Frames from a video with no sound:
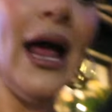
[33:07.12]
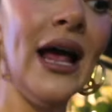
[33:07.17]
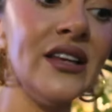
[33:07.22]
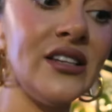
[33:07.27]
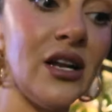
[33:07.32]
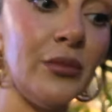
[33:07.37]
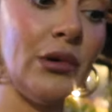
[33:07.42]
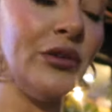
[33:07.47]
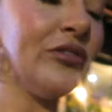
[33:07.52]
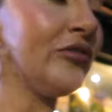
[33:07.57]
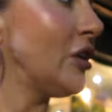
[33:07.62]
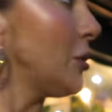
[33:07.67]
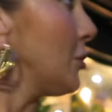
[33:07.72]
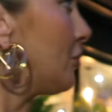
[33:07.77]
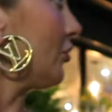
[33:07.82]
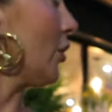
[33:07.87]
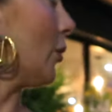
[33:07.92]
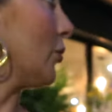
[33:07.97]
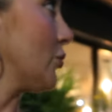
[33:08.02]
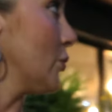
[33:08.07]
is that my
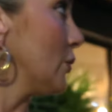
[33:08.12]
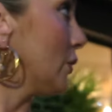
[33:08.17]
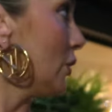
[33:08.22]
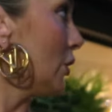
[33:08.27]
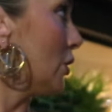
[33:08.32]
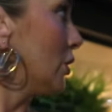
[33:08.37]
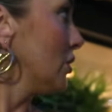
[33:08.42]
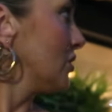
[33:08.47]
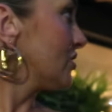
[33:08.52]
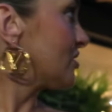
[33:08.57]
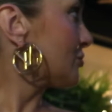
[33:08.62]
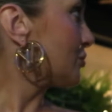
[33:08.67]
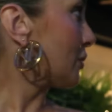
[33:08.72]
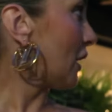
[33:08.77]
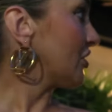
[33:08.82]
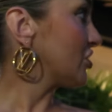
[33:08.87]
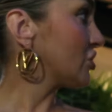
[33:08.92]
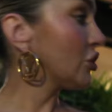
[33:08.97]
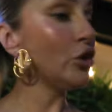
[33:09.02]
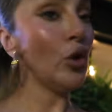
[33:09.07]
flip-flops were
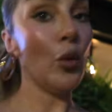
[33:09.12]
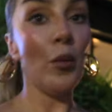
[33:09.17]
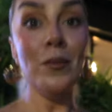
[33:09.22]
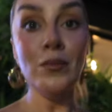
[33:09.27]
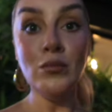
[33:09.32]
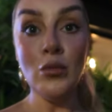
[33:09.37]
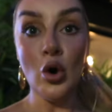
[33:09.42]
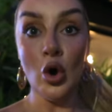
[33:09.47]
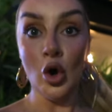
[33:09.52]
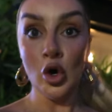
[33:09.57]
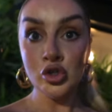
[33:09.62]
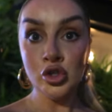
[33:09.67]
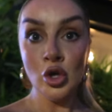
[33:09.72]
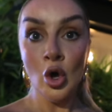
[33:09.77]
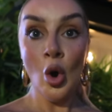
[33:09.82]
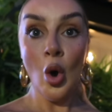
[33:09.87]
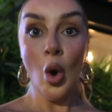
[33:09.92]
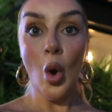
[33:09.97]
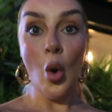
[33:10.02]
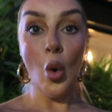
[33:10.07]
splashing up mud
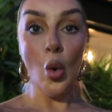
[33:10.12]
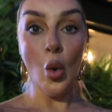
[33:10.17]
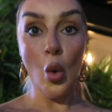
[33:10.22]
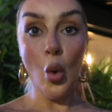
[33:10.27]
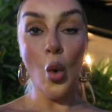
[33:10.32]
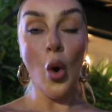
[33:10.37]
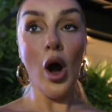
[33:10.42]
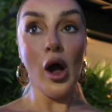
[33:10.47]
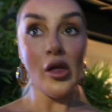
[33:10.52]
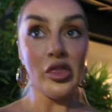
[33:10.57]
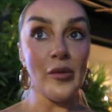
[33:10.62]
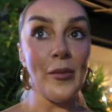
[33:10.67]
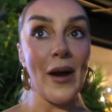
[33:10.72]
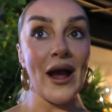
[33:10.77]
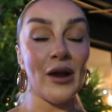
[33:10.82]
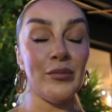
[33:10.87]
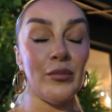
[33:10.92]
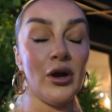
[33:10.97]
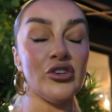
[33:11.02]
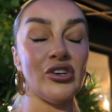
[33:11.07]
all on the
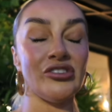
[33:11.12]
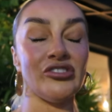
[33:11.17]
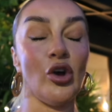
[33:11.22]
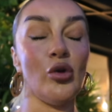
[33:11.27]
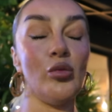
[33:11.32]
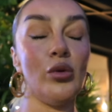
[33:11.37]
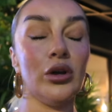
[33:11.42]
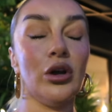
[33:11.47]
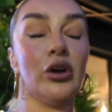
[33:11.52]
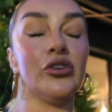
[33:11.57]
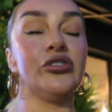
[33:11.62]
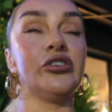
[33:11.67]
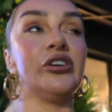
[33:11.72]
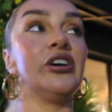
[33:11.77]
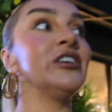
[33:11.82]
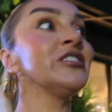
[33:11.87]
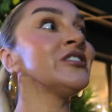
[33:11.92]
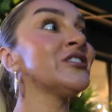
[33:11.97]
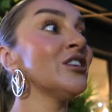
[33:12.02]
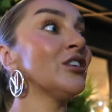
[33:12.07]
back of my dress. Oh my
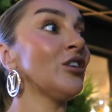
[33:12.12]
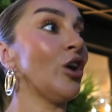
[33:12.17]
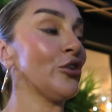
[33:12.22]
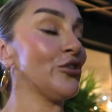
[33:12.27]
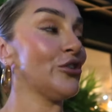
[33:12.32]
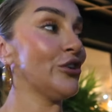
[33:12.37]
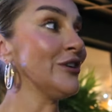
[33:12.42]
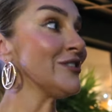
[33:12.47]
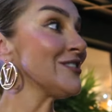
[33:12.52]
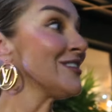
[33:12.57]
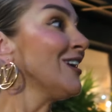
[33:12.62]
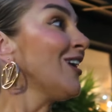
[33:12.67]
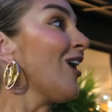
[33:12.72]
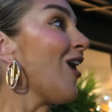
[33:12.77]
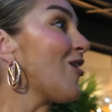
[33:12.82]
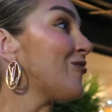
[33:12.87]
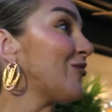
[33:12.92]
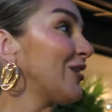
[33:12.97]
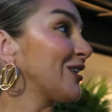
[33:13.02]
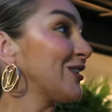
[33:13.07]
goodness.
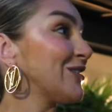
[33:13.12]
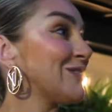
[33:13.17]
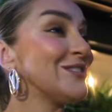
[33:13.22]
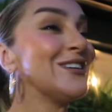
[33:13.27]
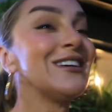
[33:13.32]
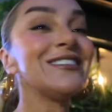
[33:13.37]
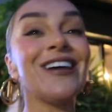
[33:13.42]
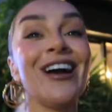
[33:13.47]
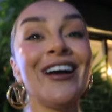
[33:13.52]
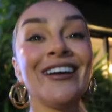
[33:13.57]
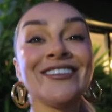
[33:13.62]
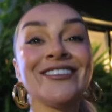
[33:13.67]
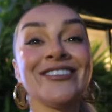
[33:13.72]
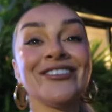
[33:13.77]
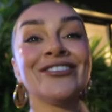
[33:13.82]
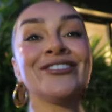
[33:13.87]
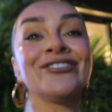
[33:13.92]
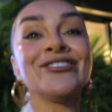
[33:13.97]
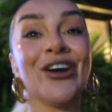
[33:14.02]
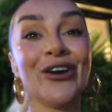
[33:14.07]
Oh my goodness, I should
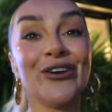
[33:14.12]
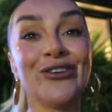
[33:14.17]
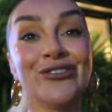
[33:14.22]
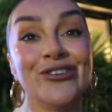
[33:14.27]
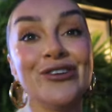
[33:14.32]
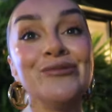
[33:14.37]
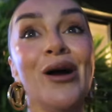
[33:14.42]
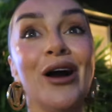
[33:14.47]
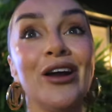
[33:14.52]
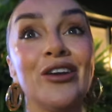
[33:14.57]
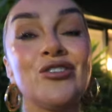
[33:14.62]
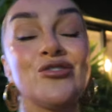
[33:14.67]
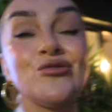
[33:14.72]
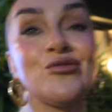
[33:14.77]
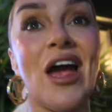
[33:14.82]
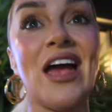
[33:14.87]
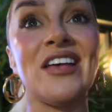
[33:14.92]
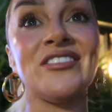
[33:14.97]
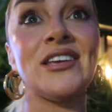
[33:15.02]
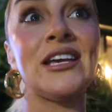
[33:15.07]
have shown you my
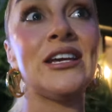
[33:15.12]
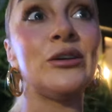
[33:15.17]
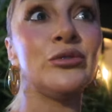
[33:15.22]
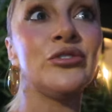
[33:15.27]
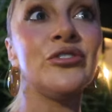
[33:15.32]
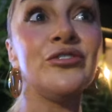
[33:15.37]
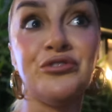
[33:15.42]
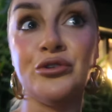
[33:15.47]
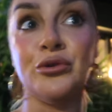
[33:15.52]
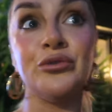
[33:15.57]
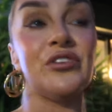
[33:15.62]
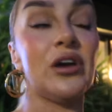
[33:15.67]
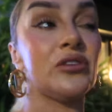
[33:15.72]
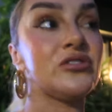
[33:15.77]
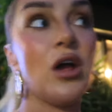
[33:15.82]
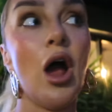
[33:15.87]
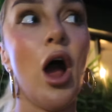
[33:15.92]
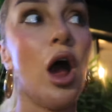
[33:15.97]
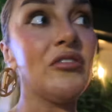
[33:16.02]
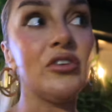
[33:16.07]
dress. It was filthy. I was
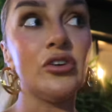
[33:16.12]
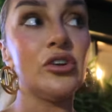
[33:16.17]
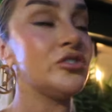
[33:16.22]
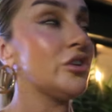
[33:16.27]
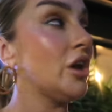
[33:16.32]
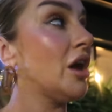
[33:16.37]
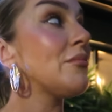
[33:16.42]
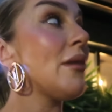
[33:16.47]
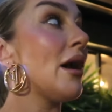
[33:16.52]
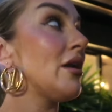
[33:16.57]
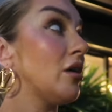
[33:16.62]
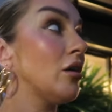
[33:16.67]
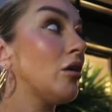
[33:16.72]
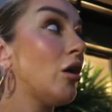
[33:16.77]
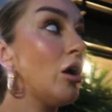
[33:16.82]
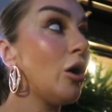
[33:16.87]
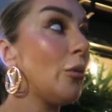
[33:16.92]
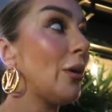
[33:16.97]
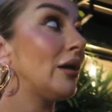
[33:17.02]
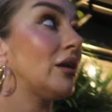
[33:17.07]
like, I've got to turn around, I
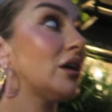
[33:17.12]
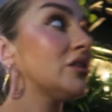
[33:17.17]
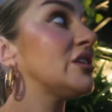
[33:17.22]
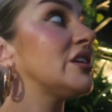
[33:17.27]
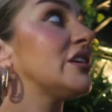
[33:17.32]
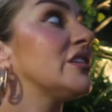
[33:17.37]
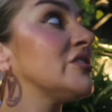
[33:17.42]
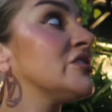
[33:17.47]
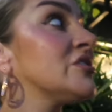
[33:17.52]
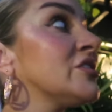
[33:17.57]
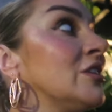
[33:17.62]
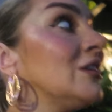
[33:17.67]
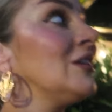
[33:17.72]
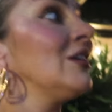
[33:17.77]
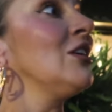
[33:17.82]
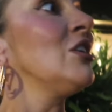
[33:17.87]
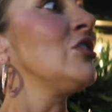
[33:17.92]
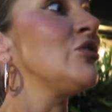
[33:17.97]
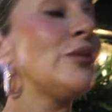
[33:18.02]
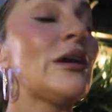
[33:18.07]
can't go out like this.
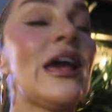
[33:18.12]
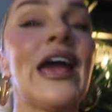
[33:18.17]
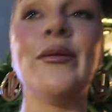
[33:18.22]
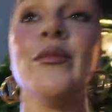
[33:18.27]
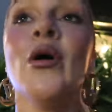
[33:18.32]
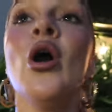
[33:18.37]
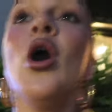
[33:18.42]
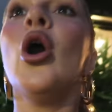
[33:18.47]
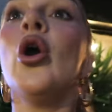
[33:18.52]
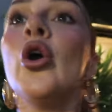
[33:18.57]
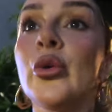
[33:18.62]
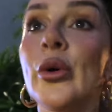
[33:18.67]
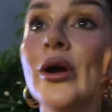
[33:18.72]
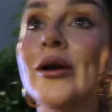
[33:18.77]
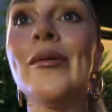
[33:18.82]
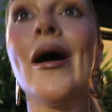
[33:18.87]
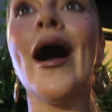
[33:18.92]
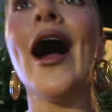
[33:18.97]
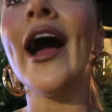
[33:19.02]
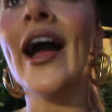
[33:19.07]
So we came all the way
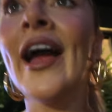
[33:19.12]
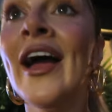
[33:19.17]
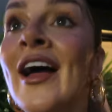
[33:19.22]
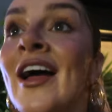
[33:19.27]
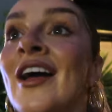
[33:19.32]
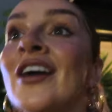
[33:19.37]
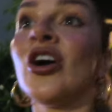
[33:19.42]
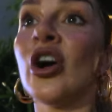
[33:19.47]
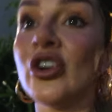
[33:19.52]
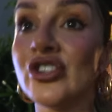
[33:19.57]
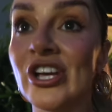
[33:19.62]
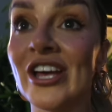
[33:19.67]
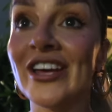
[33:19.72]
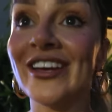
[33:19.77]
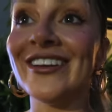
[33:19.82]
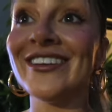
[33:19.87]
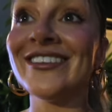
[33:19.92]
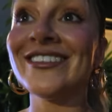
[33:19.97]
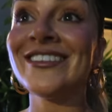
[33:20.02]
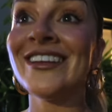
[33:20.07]
back, got
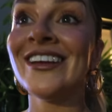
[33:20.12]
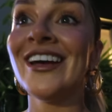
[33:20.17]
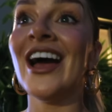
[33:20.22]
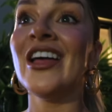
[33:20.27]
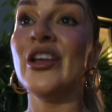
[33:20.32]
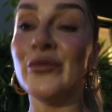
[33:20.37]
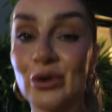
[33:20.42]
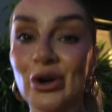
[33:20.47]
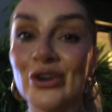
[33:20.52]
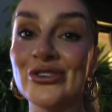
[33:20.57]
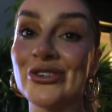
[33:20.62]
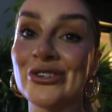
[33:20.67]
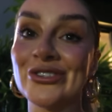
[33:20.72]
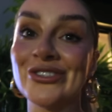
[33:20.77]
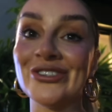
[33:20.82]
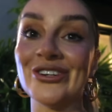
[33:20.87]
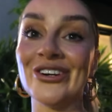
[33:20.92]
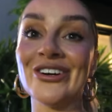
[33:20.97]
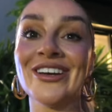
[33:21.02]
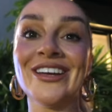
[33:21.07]
changed, and then we got
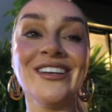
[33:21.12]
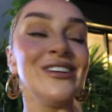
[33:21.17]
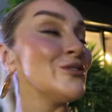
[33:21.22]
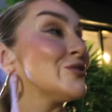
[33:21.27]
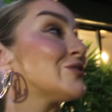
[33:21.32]
tuk-tuk, and it